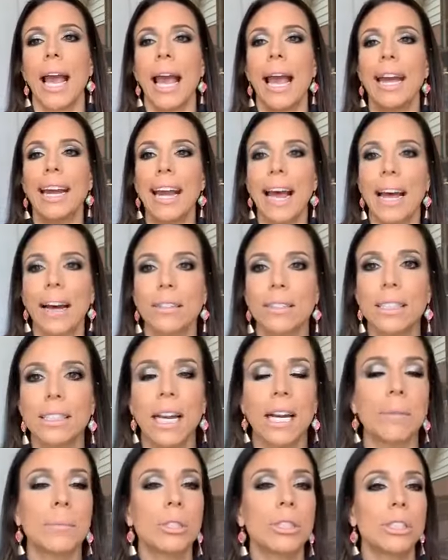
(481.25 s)
and
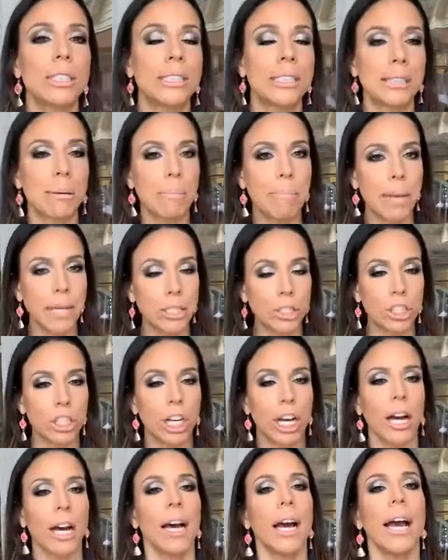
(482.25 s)
Alzheimer's and
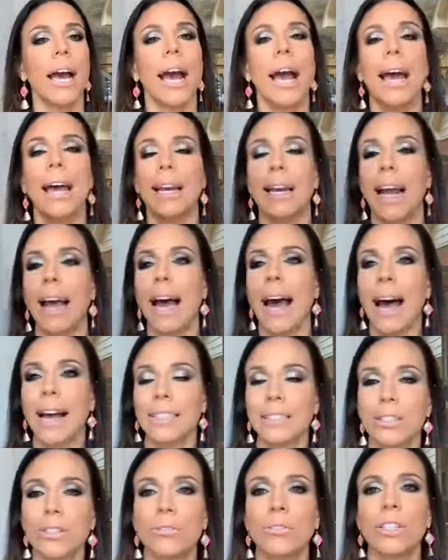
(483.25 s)
dementia and
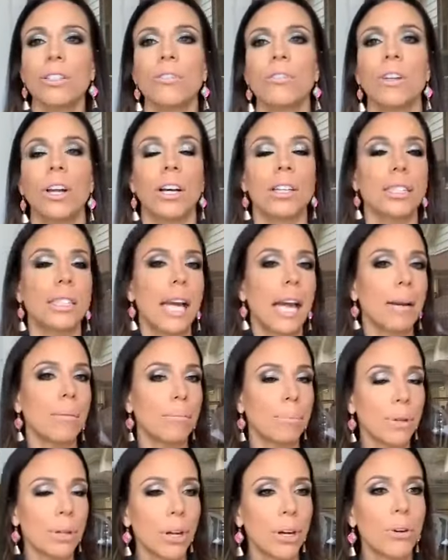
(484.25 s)
acid reflux and
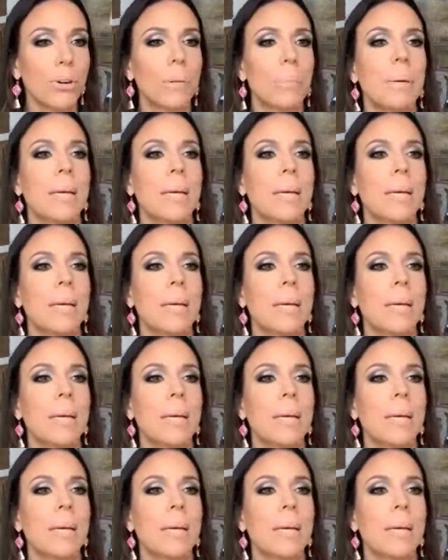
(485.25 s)
bloat,